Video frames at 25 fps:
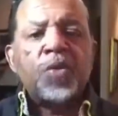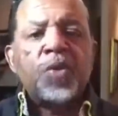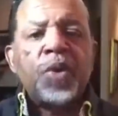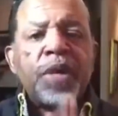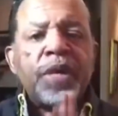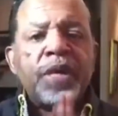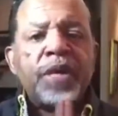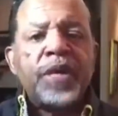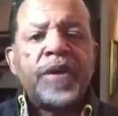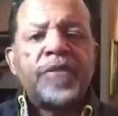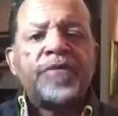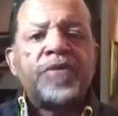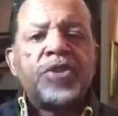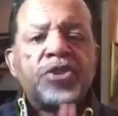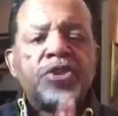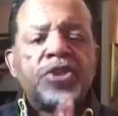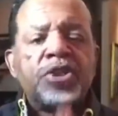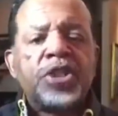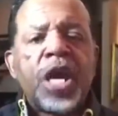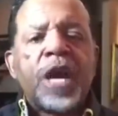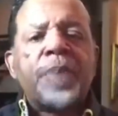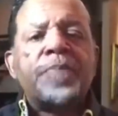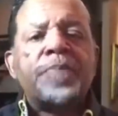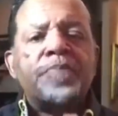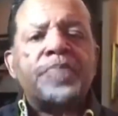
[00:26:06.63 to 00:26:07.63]
We never
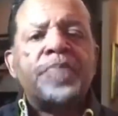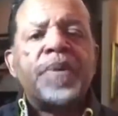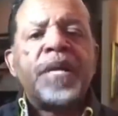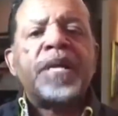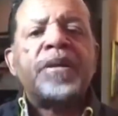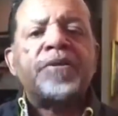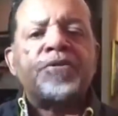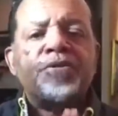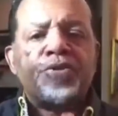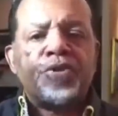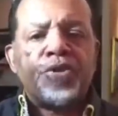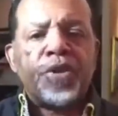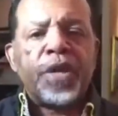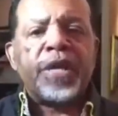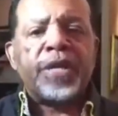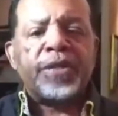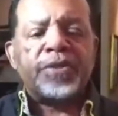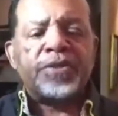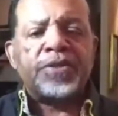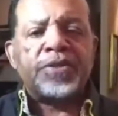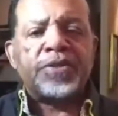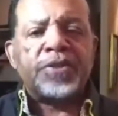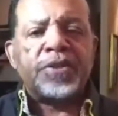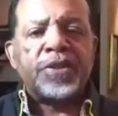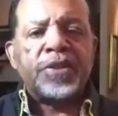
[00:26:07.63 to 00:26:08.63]
stopped being
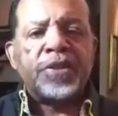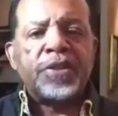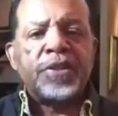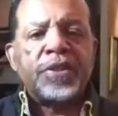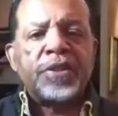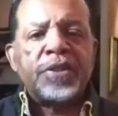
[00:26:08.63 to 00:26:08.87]
friends.